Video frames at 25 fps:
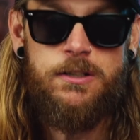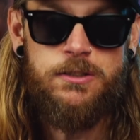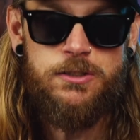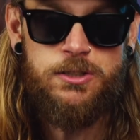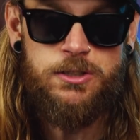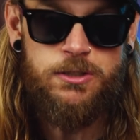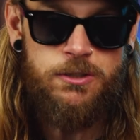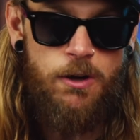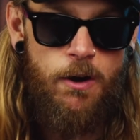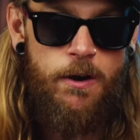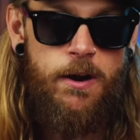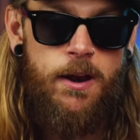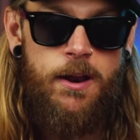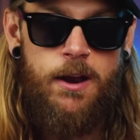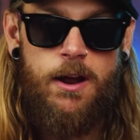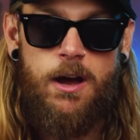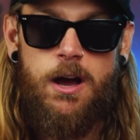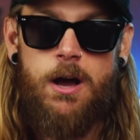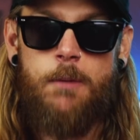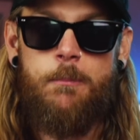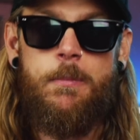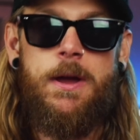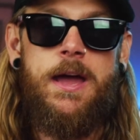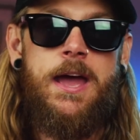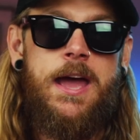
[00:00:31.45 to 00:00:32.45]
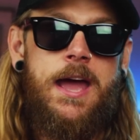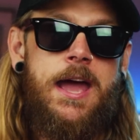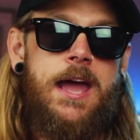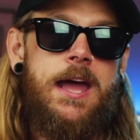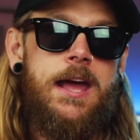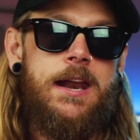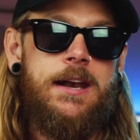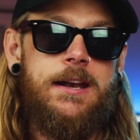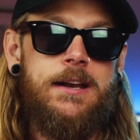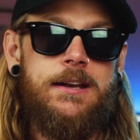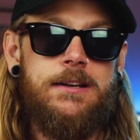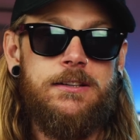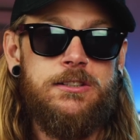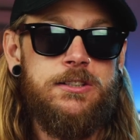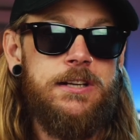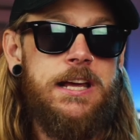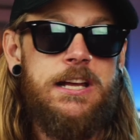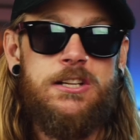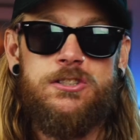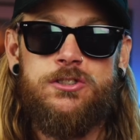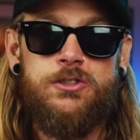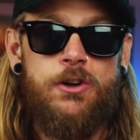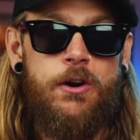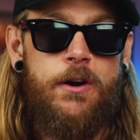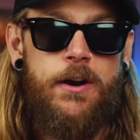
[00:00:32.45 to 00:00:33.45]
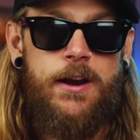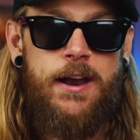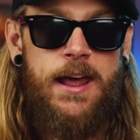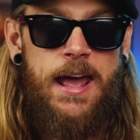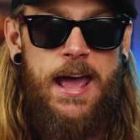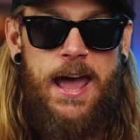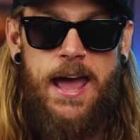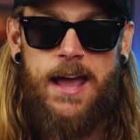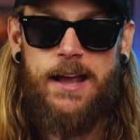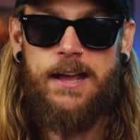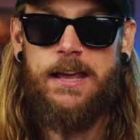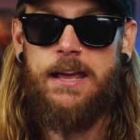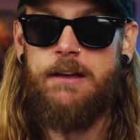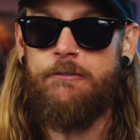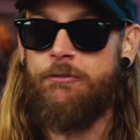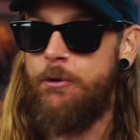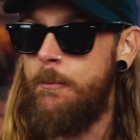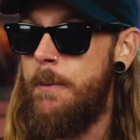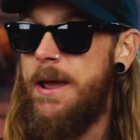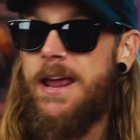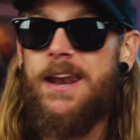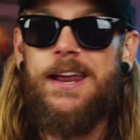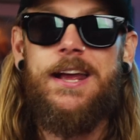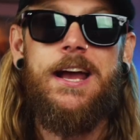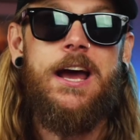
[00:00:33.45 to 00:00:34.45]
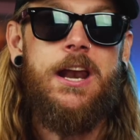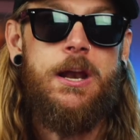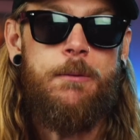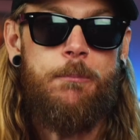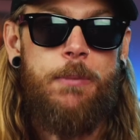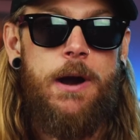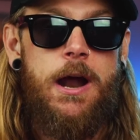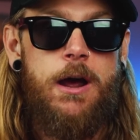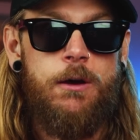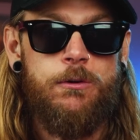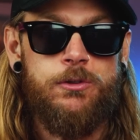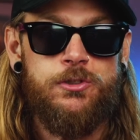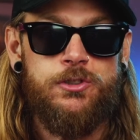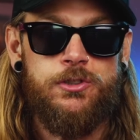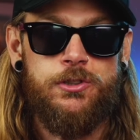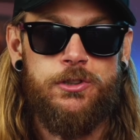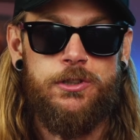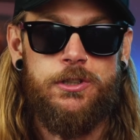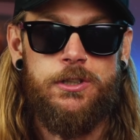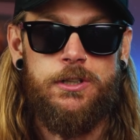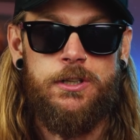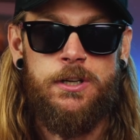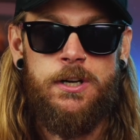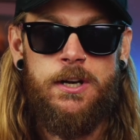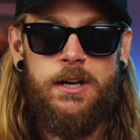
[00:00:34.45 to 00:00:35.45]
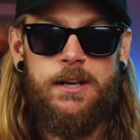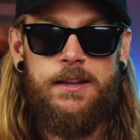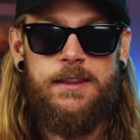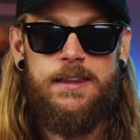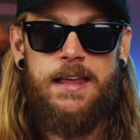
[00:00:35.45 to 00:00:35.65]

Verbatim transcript: start it up and get started hacking from any kind of browser